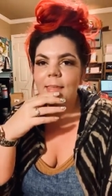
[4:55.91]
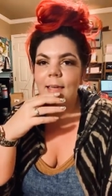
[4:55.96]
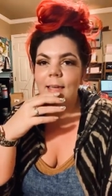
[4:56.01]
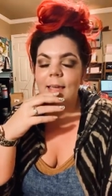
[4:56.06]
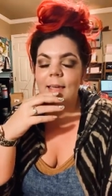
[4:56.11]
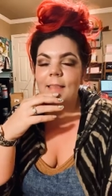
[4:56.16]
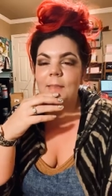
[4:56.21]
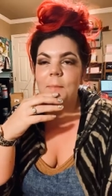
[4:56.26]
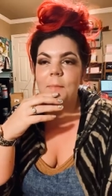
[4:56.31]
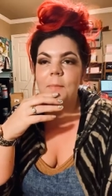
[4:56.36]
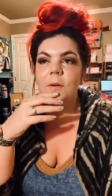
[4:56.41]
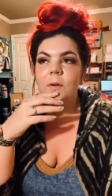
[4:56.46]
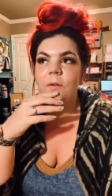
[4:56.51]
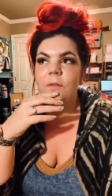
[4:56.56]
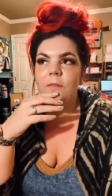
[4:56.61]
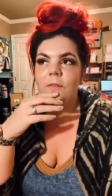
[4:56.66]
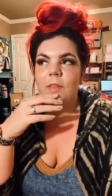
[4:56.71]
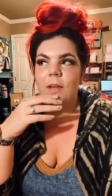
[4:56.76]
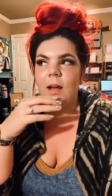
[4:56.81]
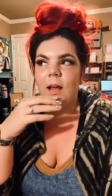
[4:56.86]
in the middle
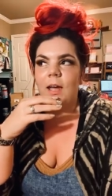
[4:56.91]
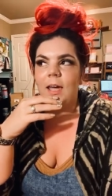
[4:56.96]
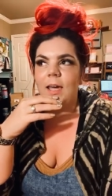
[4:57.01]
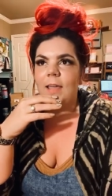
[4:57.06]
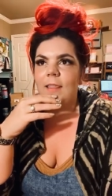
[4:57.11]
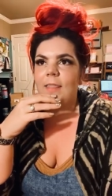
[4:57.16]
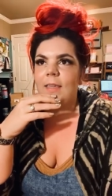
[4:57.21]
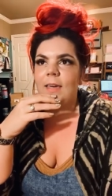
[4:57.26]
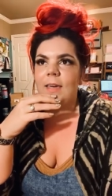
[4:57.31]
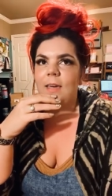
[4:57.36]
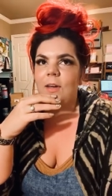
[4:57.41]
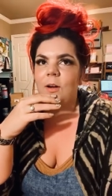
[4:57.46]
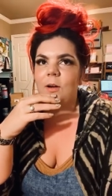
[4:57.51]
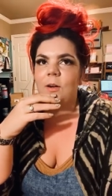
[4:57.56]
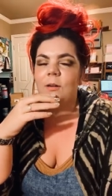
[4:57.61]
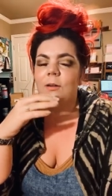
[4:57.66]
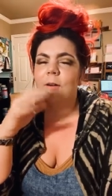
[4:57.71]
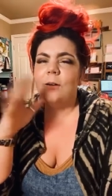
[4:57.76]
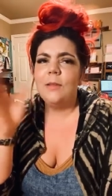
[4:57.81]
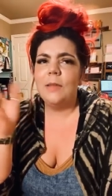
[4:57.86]
of the night, like
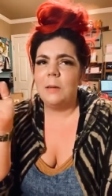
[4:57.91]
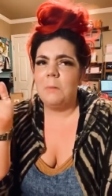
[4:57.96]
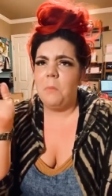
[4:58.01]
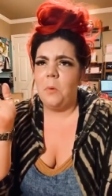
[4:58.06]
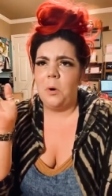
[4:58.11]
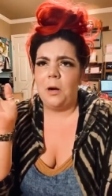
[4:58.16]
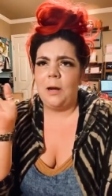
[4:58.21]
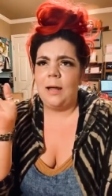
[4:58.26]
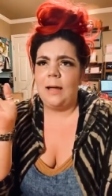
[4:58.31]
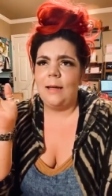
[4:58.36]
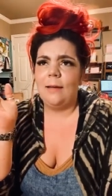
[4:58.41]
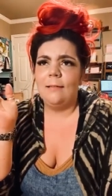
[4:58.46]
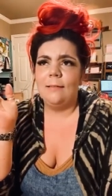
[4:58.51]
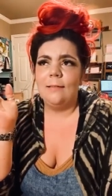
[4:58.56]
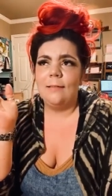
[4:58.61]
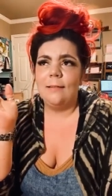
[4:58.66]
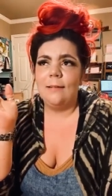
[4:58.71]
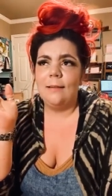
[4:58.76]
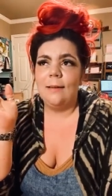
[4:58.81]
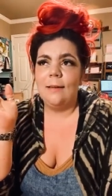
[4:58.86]
early morning,
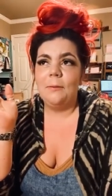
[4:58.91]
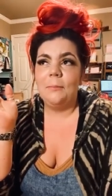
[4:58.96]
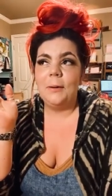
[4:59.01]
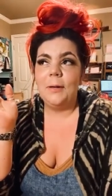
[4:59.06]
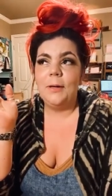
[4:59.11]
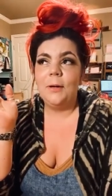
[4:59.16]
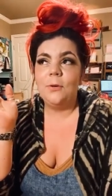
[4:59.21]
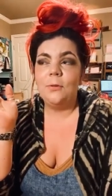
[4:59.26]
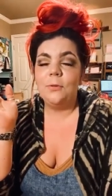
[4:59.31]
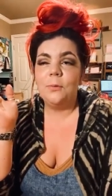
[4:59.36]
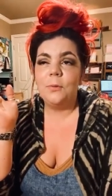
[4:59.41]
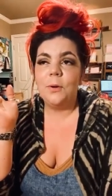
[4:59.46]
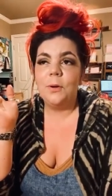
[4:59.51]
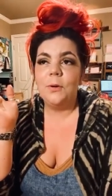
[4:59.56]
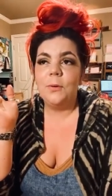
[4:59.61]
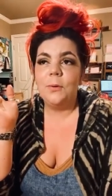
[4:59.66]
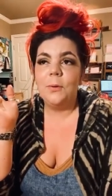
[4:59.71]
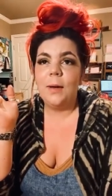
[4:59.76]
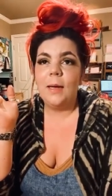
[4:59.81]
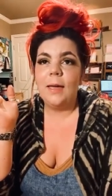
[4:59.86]
and we go
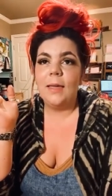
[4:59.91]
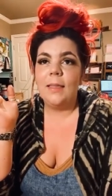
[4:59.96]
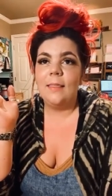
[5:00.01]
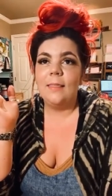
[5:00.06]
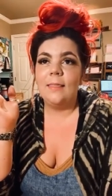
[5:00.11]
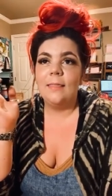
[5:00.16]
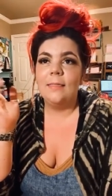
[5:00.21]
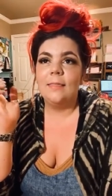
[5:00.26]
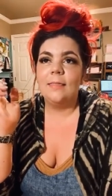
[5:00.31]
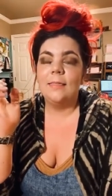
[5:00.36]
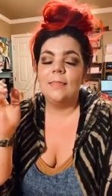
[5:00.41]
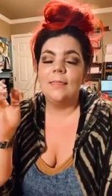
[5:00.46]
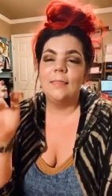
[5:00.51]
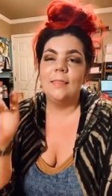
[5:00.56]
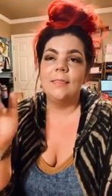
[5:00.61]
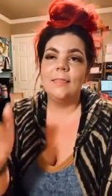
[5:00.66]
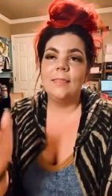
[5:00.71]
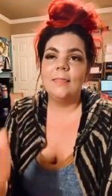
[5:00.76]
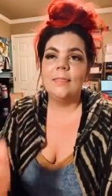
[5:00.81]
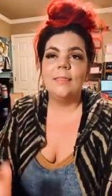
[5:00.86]
through, and
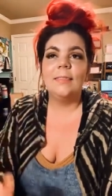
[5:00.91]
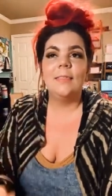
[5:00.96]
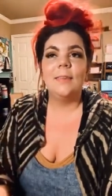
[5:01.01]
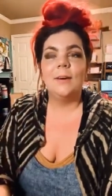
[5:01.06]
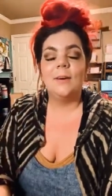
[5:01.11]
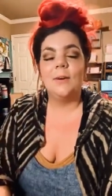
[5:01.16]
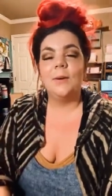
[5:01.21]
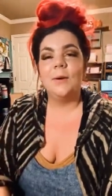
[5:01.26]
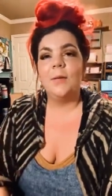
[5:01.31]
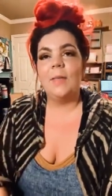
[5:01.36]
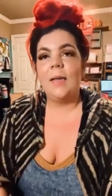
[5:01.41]
the girl